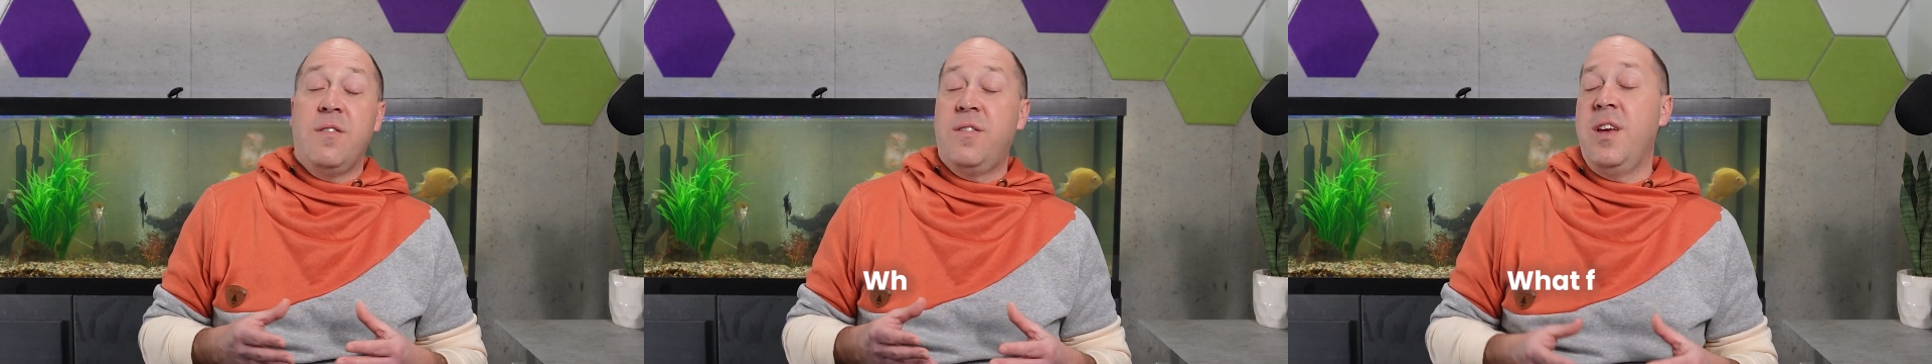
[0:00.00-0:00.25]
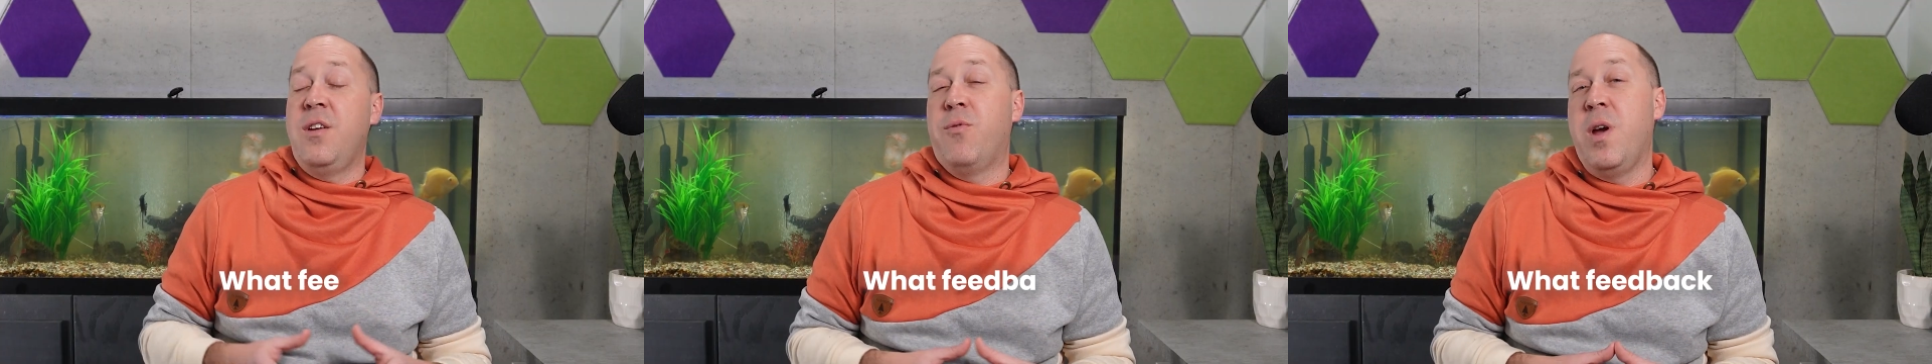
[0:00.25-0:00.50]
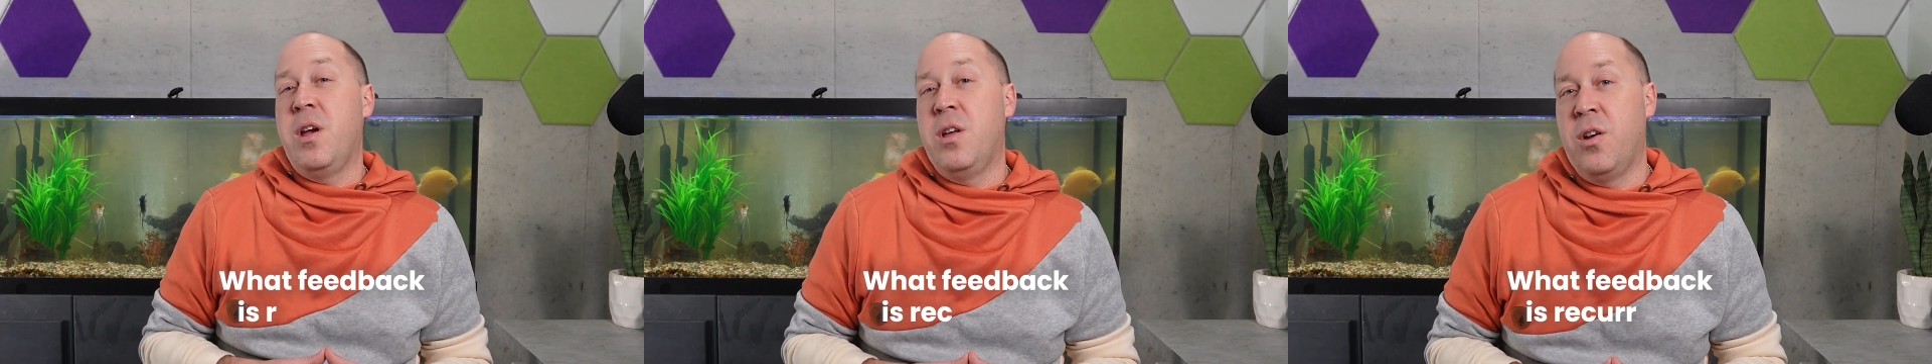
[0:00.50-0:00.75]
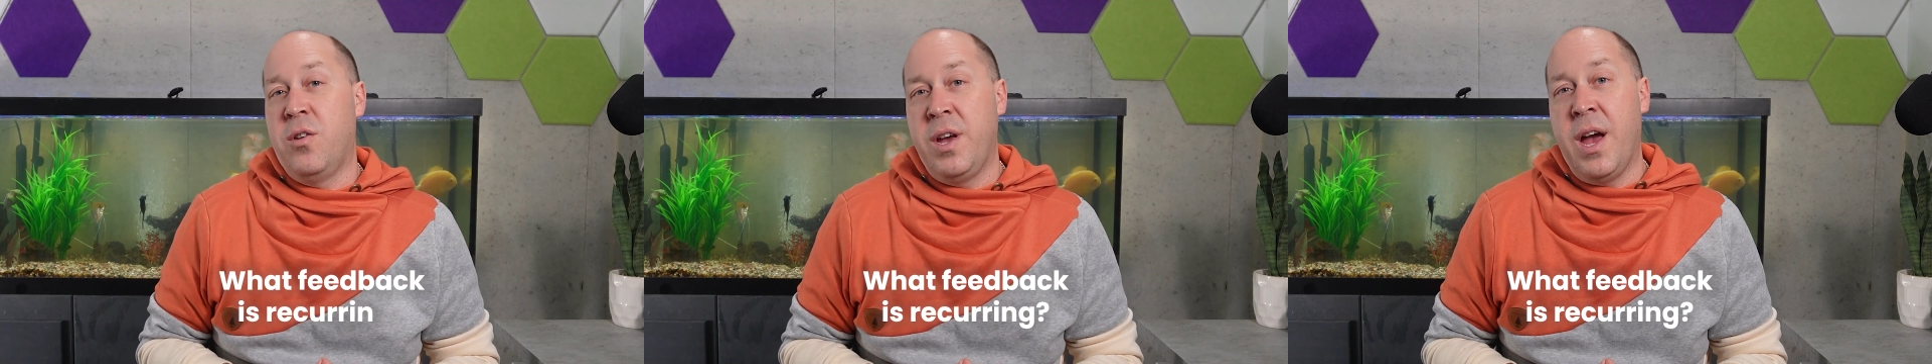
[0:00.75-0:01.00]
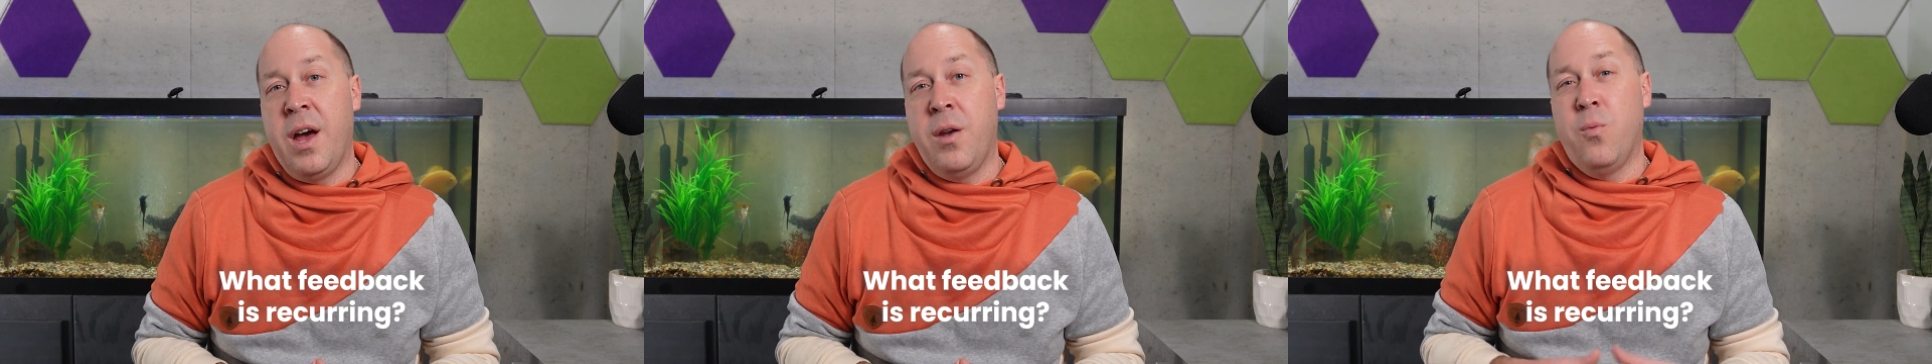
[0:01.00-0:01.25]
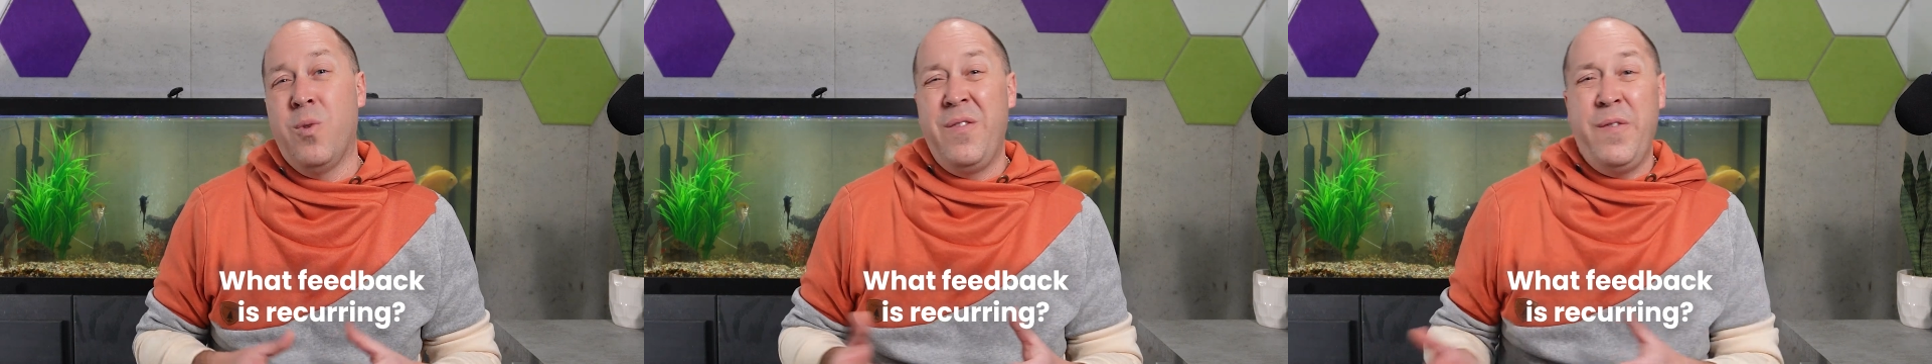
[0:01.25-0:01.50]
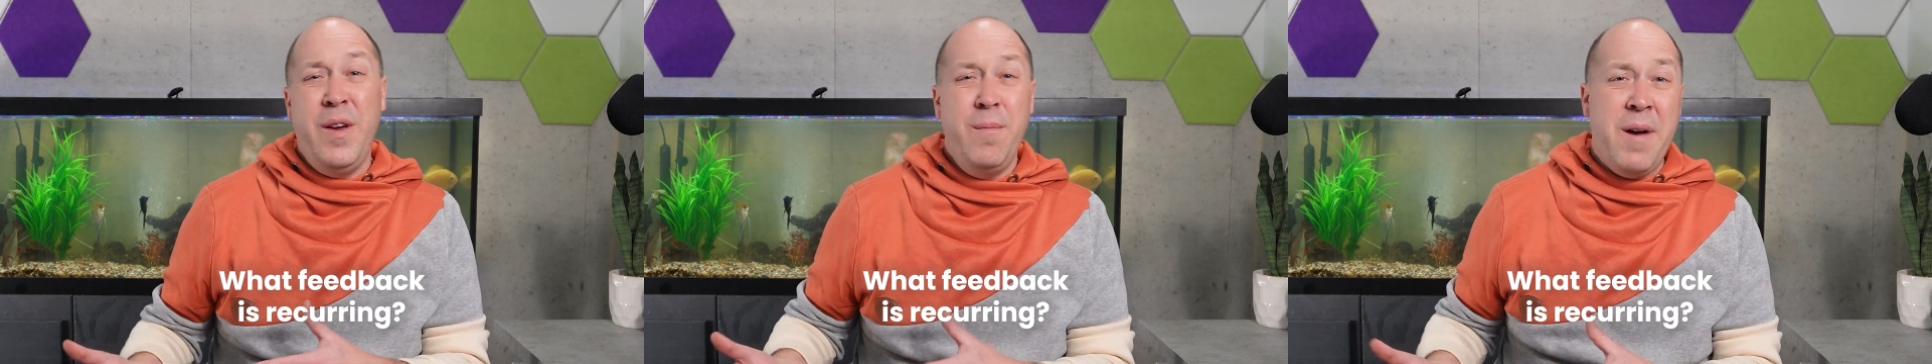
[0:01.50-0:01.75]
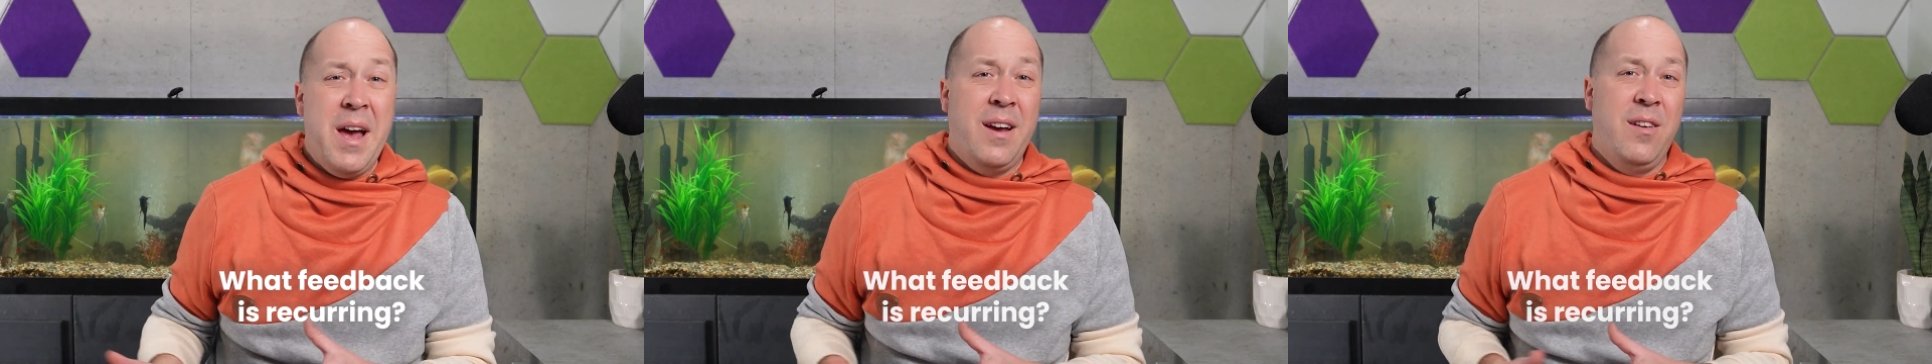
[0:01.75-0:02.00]
Sync regularly on what
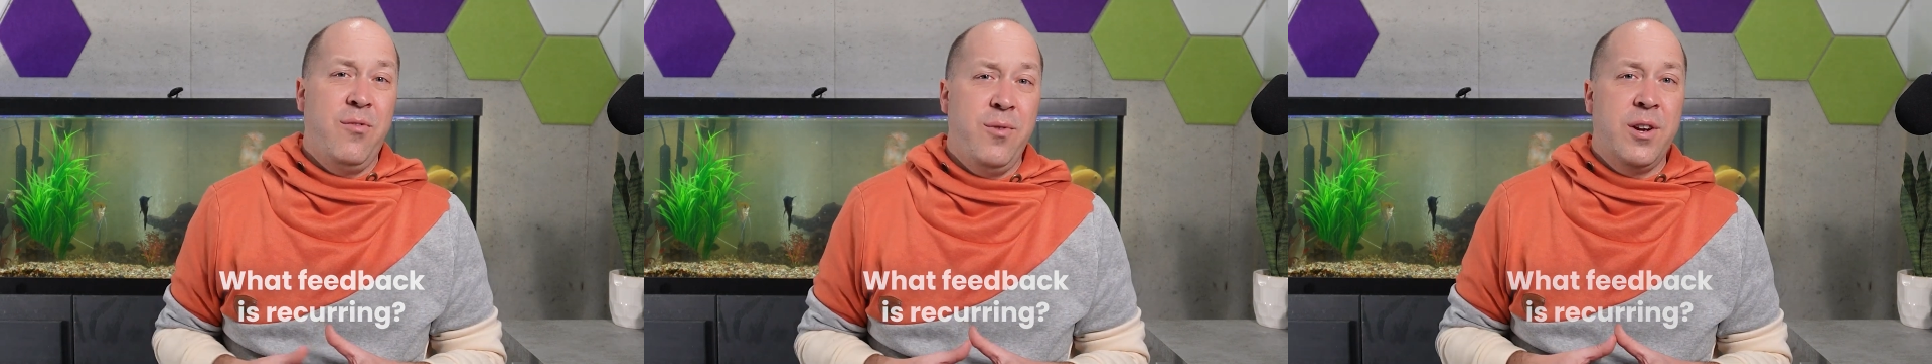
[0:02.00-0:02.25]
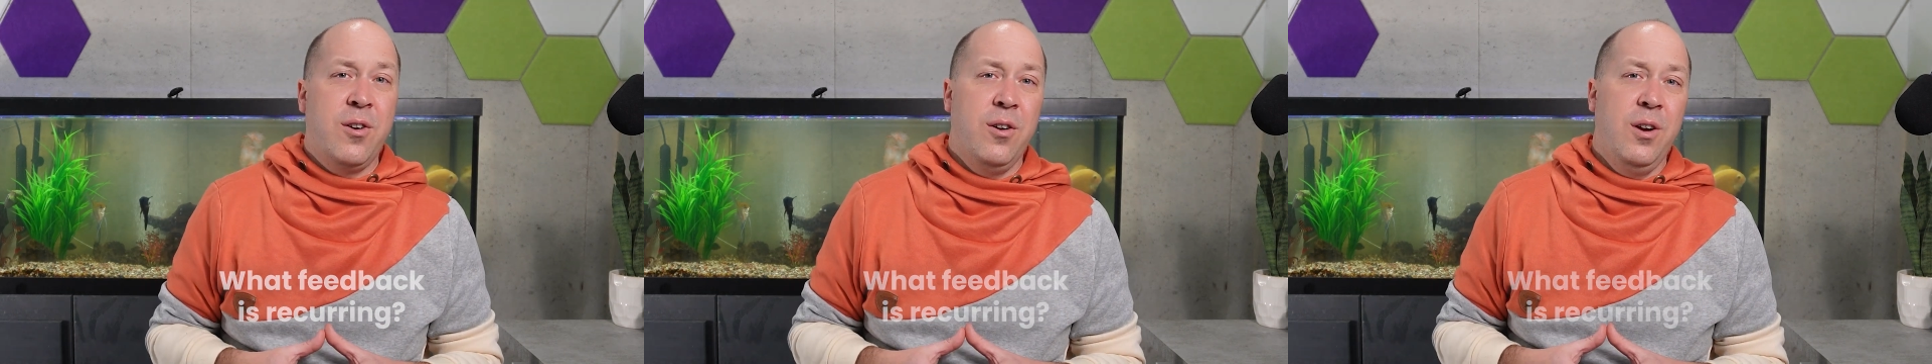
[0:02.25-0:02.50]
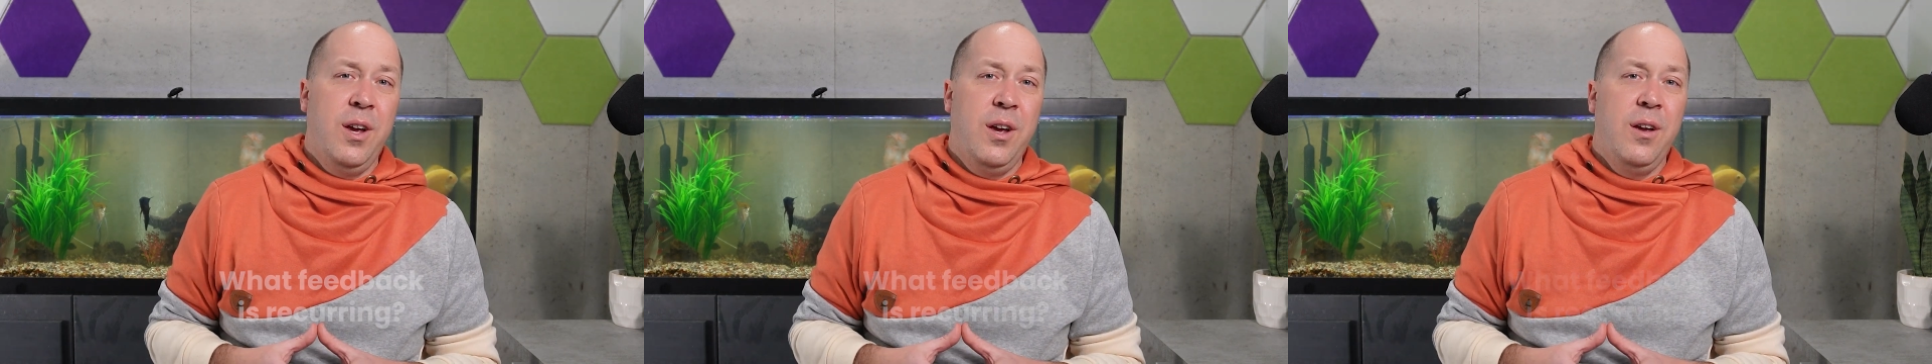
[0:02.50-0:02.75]
feedback is recurring.